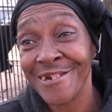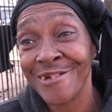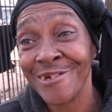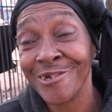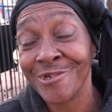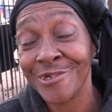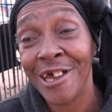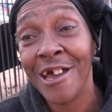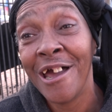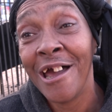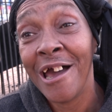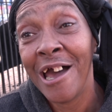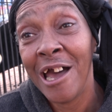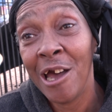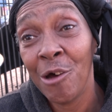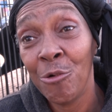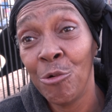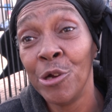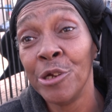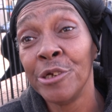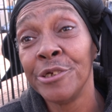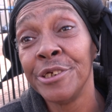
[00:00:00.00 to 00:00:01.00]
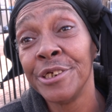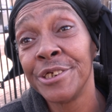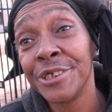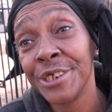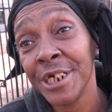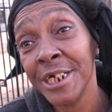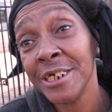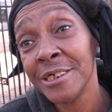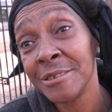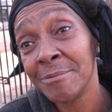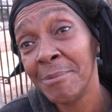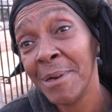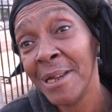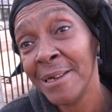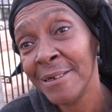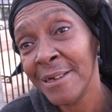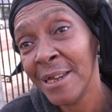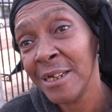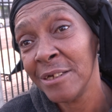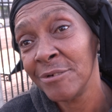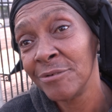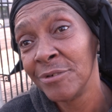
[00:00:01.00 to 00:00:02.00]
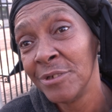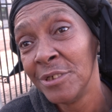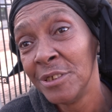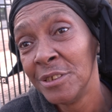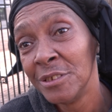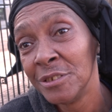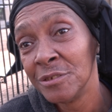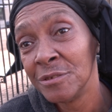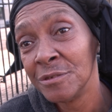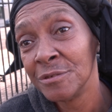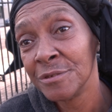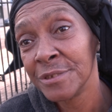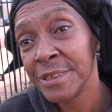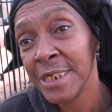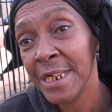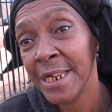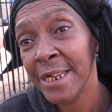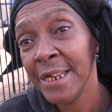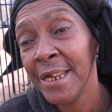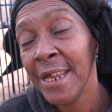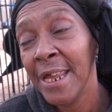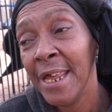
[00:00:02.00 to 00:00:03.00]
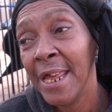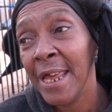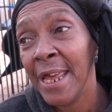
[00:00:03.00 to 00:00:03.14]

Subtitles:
Because I wanted to change my life. Okay.